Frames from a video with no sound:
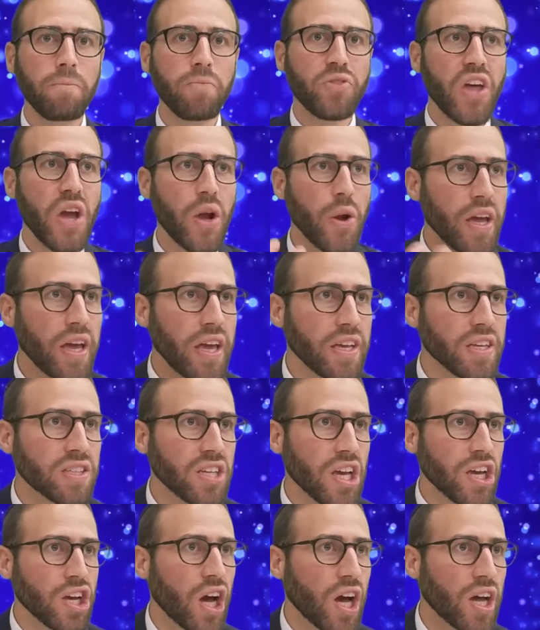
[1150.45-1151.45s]
There
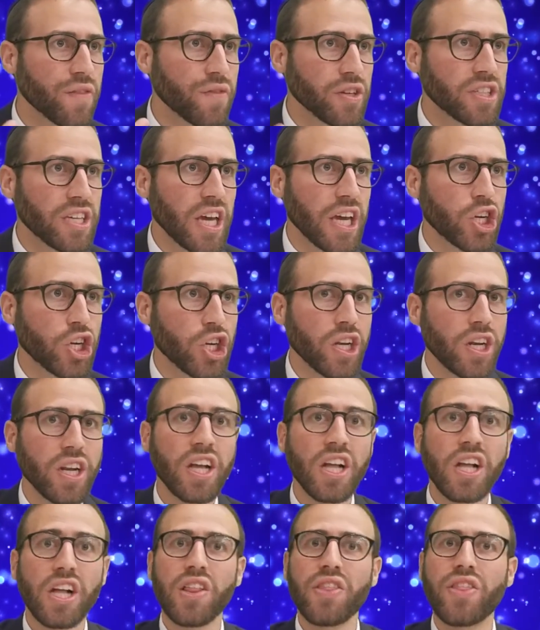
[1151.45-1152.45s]
is a
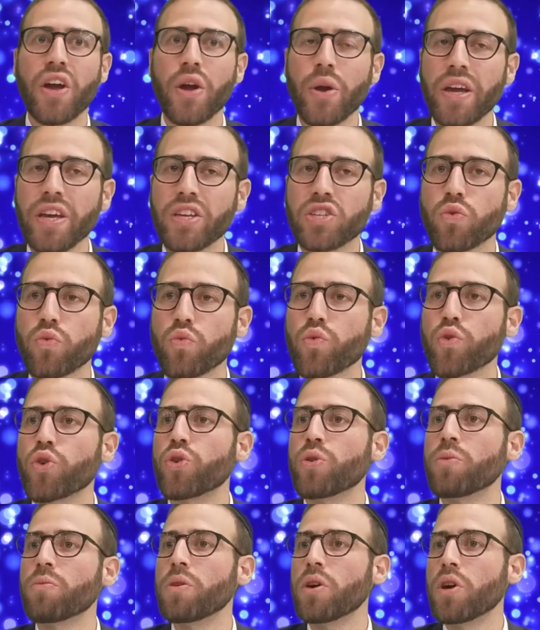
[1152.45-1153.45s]
conversation. There is
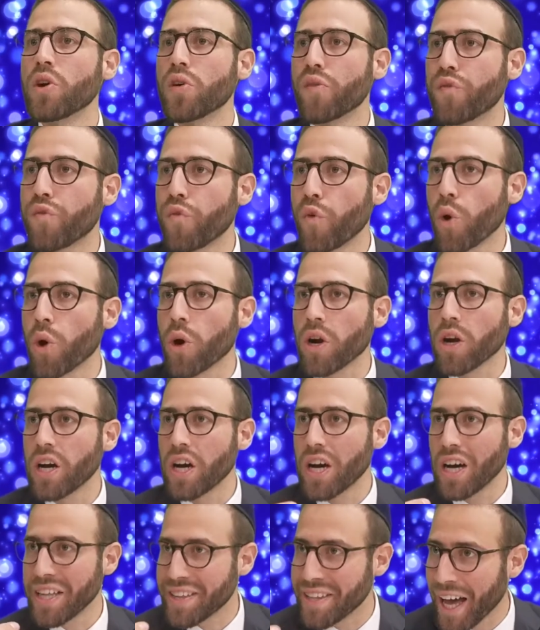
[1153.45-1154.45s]
room
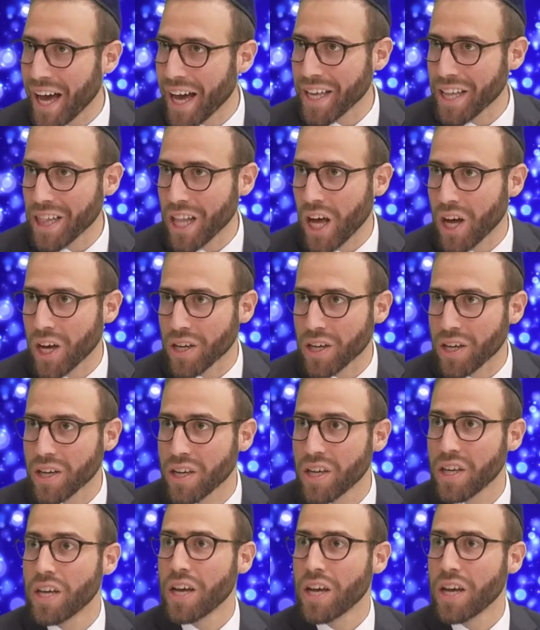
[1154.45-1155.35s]
for a dialogue.